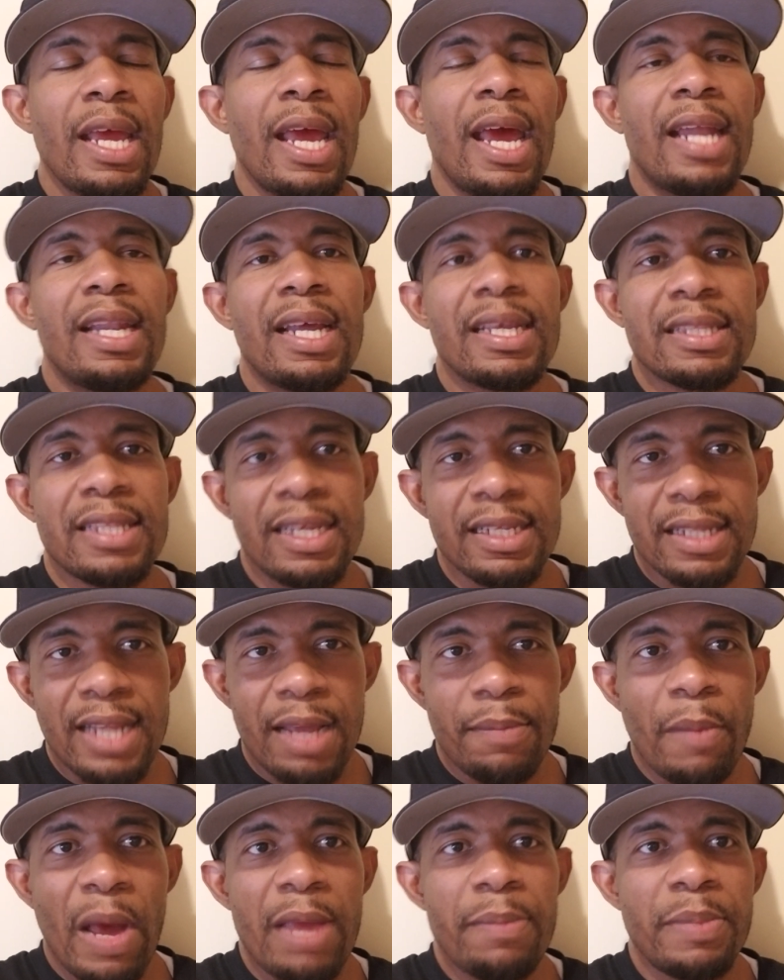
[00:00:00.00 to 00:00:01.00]
And I think
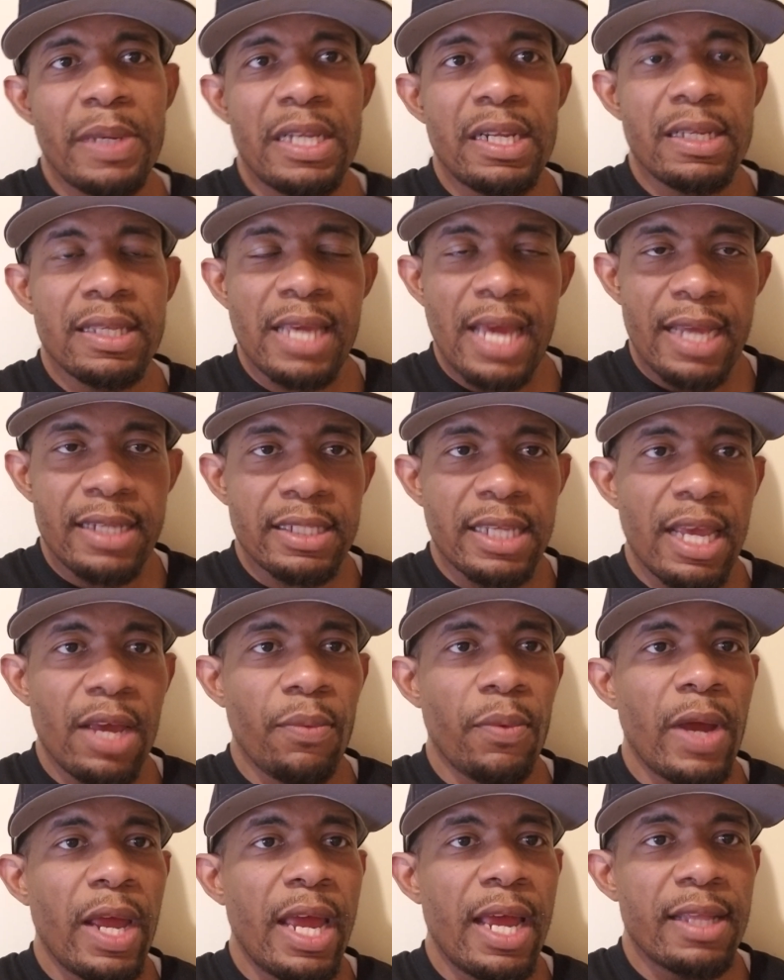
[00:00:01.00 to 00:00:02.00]
that might be the case here
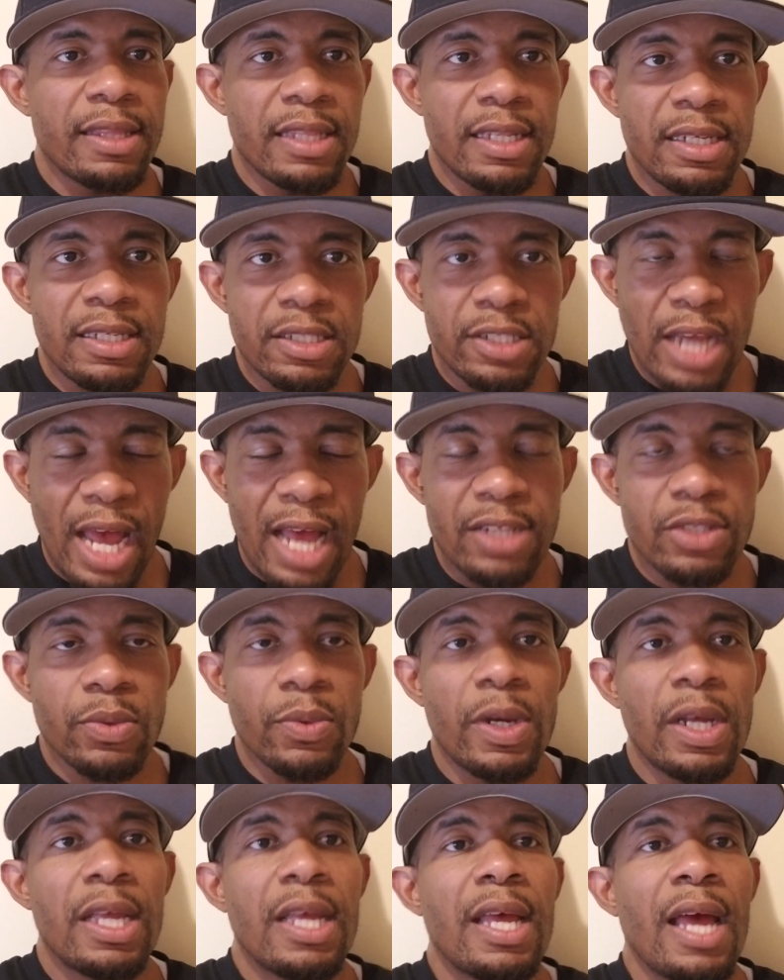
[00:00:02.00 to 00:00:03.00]
with Anthony
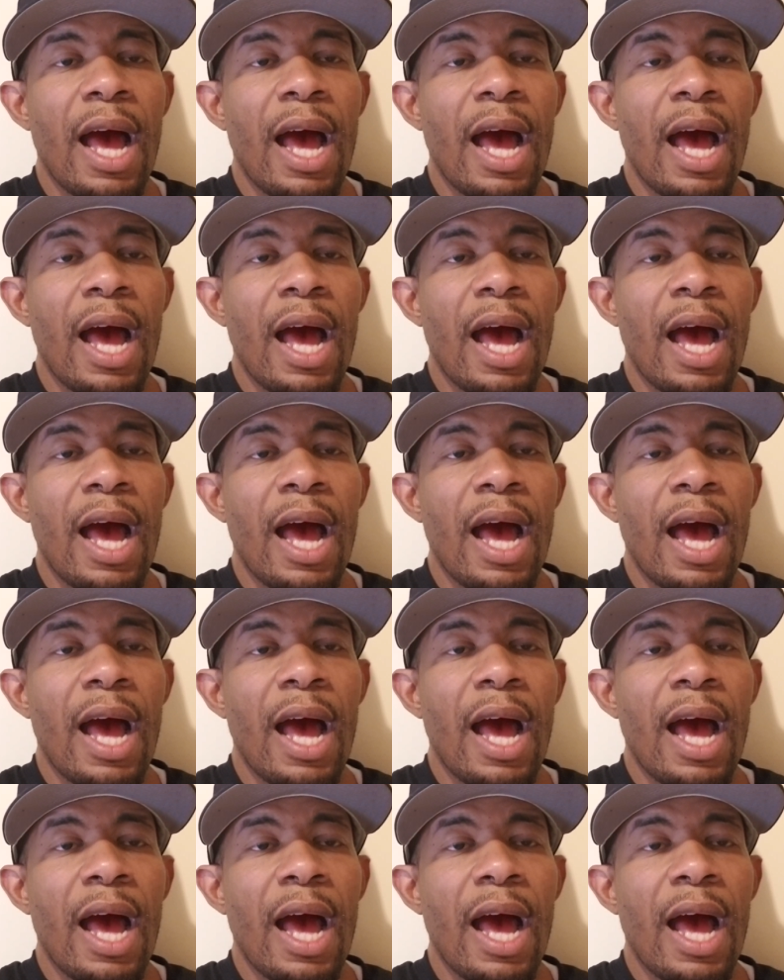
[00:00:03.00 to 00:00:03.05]
Joshua.